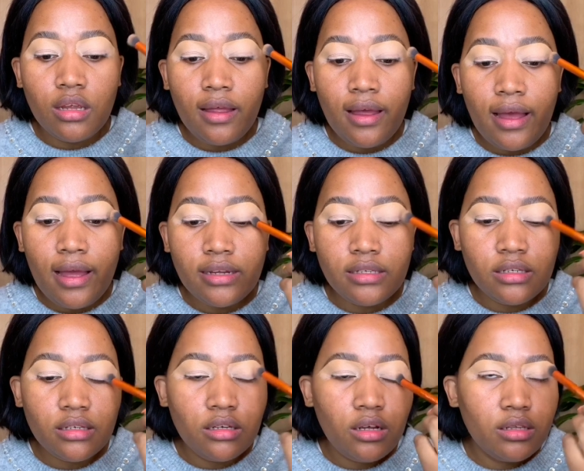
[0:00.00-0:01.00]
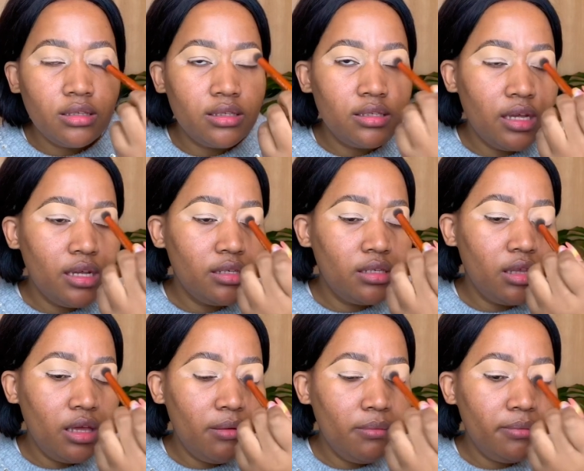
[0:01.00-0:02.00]
I did not set
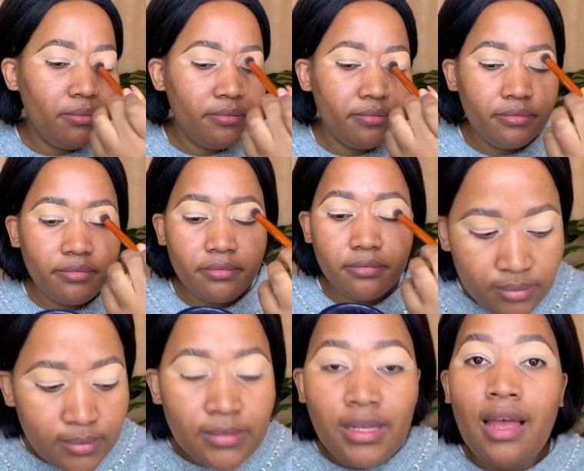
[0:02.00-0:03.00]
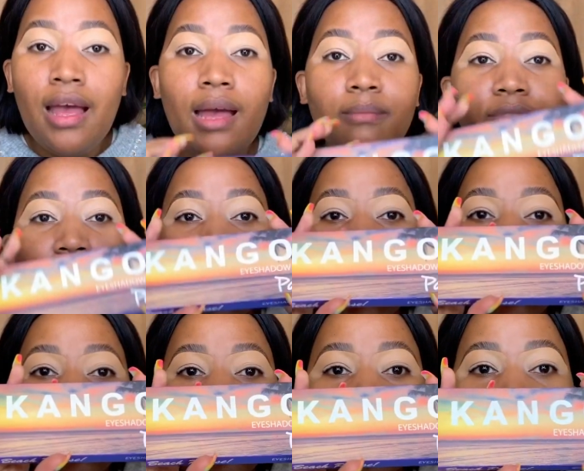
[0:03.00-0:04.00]
them. I'm finally
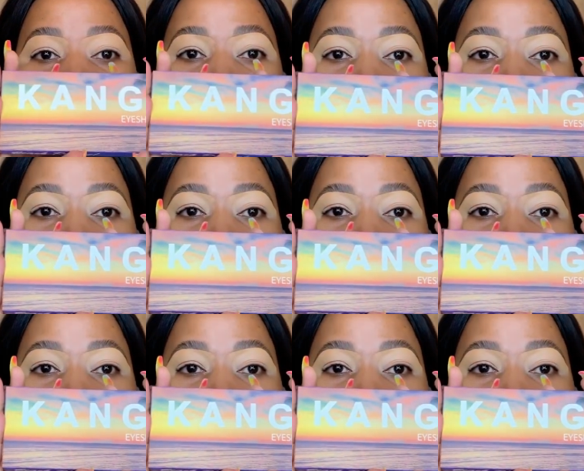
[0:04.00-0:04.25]
using my